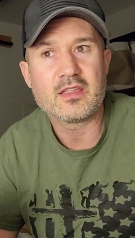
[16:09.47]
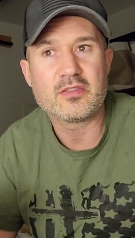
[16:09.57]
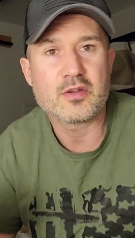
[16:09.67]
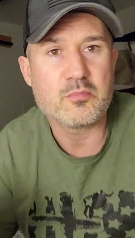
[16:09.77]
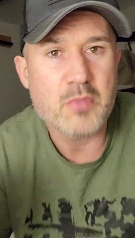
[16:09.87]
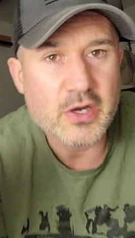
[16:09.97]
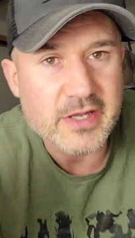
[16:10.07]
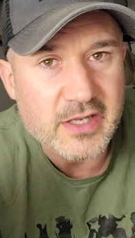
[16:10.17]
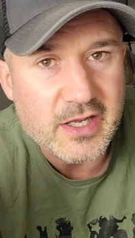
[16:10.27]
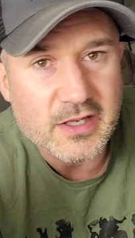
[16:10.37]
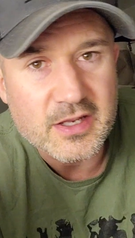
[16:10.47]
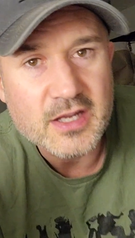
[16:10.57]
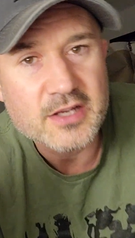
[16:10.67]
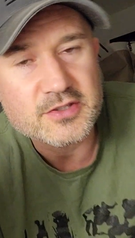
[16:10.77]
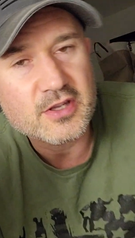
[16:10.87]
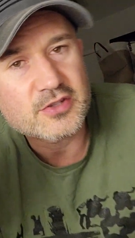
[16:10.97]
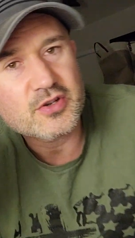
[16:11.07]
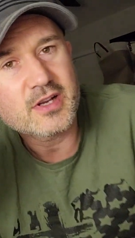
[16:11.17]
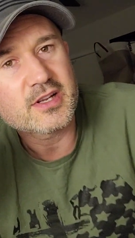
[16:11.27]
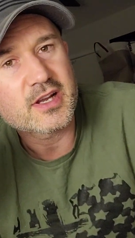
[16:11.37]
their monkey can, because they're
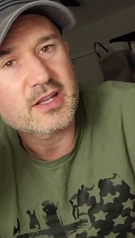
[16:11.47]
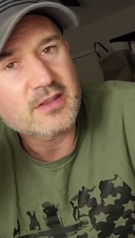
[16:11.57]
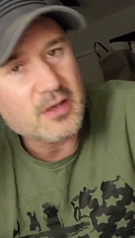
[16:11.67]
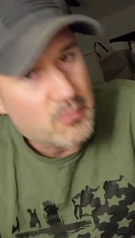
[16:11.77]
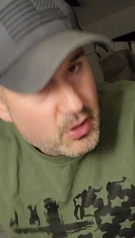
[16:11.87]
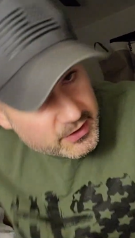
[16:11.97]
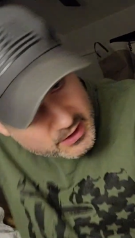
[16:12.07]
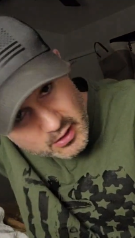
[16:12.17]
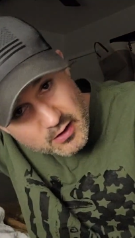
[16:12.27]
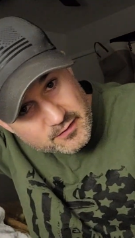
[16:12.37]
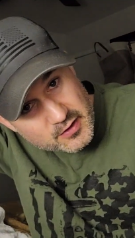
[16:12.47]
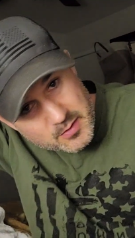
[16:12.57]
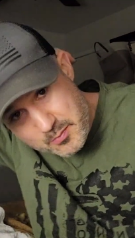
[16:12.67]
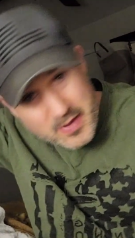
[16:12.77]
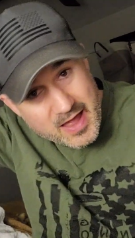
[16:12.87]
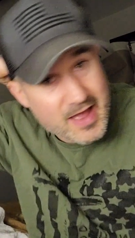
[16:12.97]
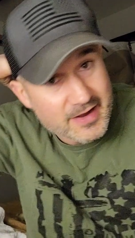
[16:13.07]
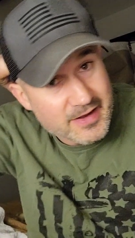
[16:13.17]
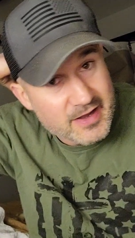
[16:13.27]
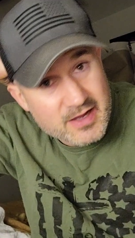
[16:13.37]
trying to get their monkey off their
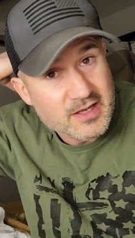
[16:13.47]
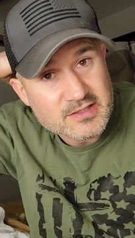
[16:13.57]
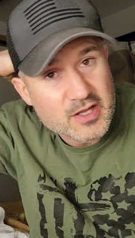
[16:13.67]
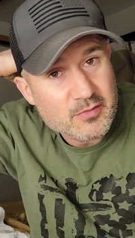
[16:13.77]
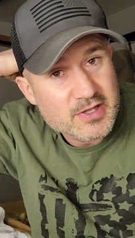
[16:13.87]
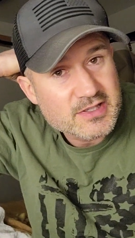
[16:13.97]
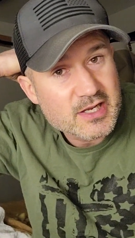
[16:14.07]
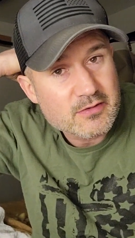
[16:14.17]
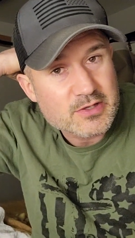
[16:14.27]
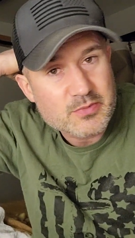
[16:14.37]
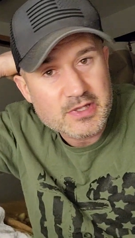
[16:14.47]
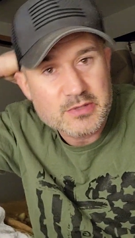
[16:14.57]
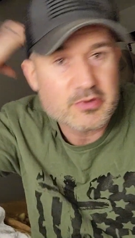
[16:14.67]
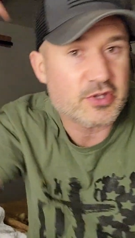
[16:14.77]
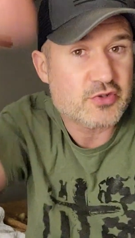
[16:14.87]
back because they don't want to take responsibility.